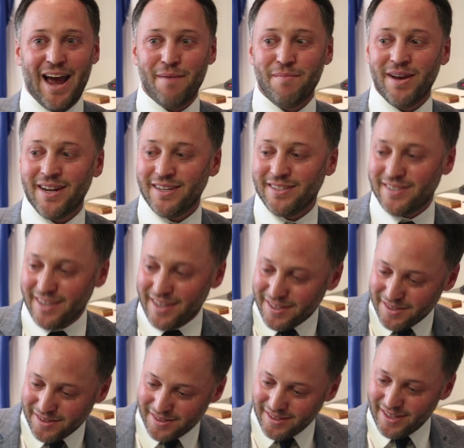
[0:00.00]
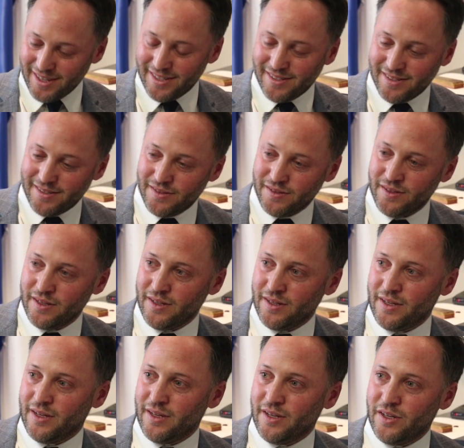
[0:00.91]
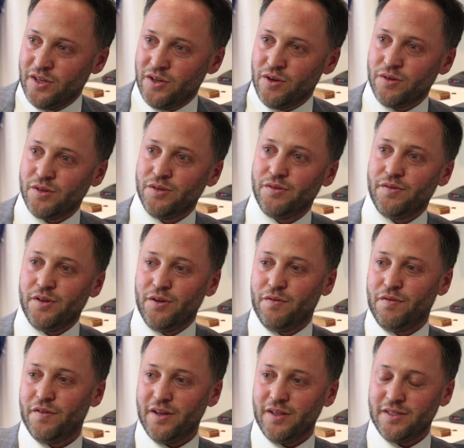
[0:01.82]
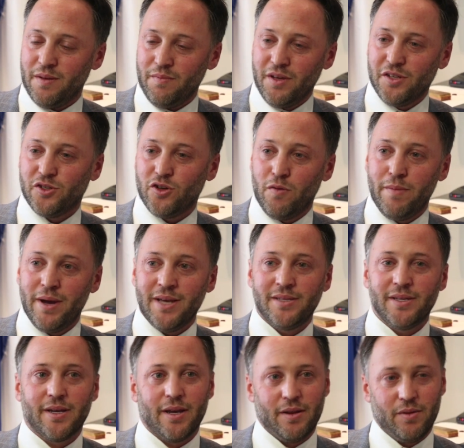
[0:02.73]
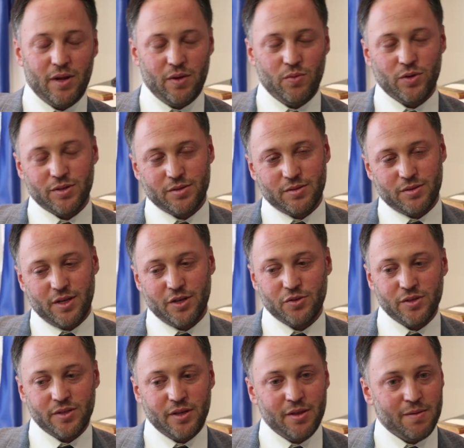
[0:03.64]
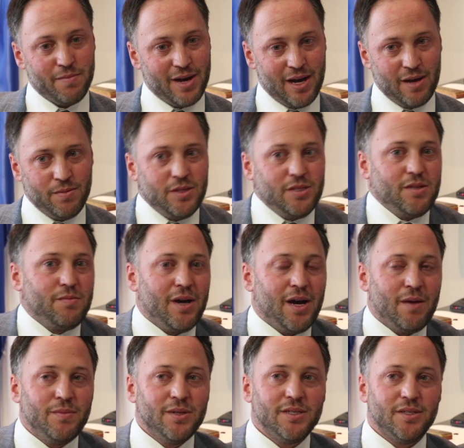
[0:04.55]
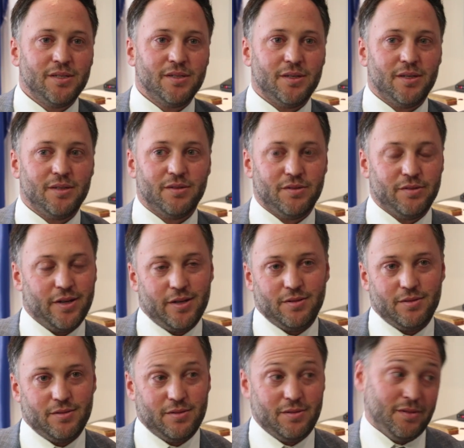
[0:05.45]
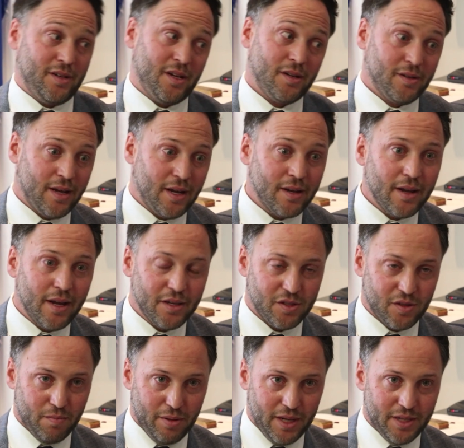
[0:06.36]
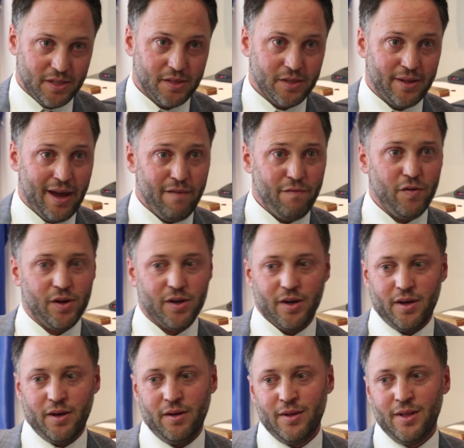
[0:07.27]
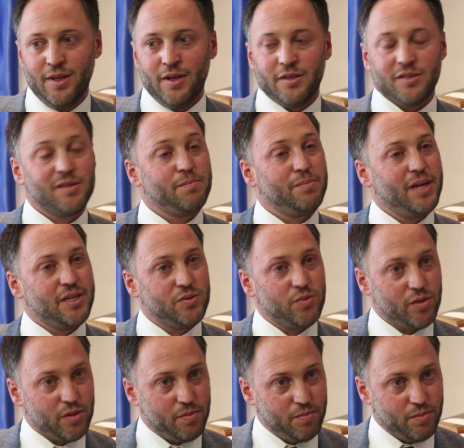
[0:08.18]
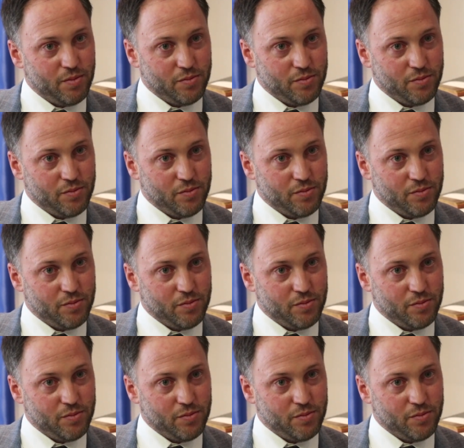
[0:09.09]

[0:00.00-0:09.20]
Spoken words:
I mean, it's you feel something so basic, and what's interesting in the Bahamas is not like some places in Africa. It's a place with